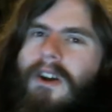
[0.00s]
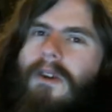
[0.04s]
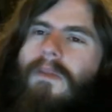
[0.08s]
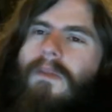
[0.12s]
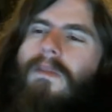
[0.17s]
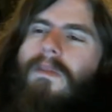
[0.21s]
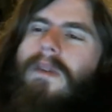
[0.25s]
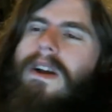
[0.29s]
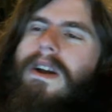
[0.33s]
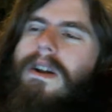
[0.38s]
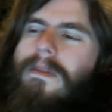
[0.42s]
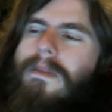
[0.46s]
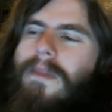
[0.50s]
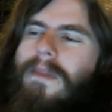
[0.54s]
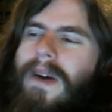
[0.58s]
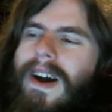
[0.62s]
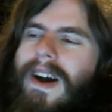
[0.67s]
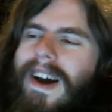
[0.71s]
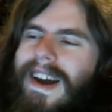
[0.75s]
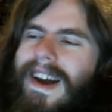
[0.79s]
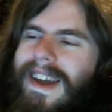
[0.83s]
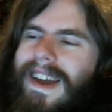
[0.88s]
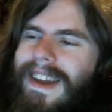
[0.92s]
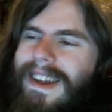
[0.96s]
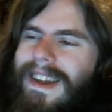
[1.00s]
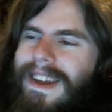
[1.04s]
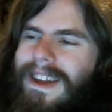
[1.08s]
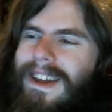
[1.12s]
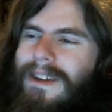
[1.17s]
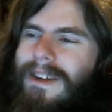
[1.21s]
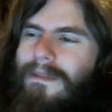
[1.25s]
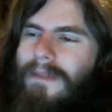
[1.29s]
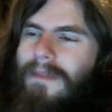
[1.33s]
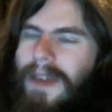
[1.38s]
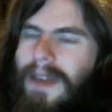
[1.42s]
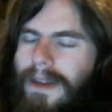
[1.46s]
whereby
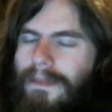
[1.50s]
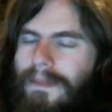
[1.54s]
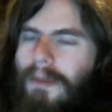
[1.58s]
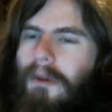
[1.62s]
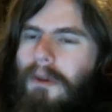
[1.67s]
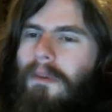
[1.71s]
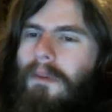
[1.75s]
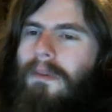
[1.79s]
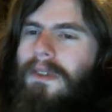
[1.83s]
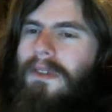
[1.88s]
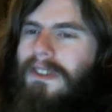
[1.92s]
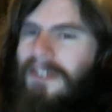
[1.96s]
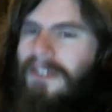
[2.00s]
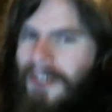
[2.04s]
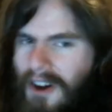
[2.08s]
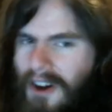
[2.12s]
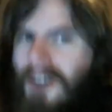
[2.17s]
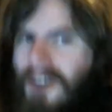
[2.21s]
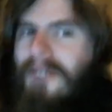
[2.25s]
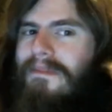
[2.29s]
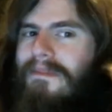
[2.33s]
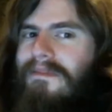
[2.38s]
people with no